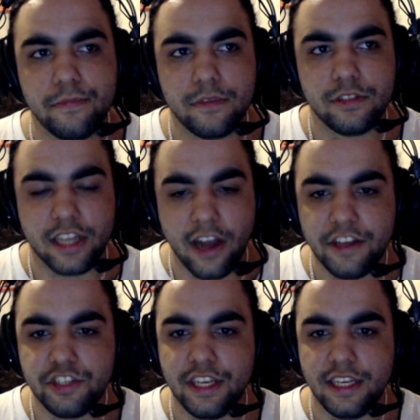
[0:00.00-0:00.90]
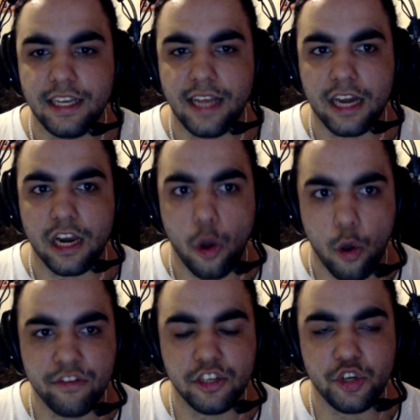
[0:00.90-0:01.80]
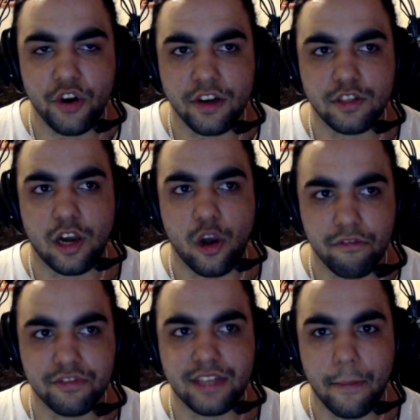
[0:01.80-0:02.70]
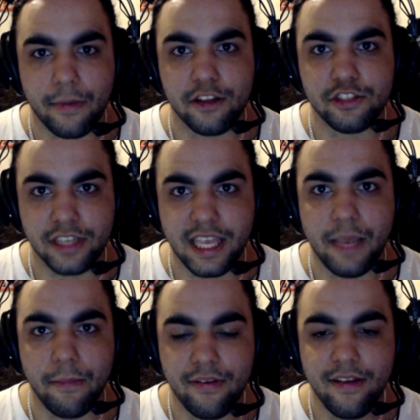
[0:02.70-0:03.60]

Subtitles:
Sakaishi had a lot of endurance and a lot of stamina to keep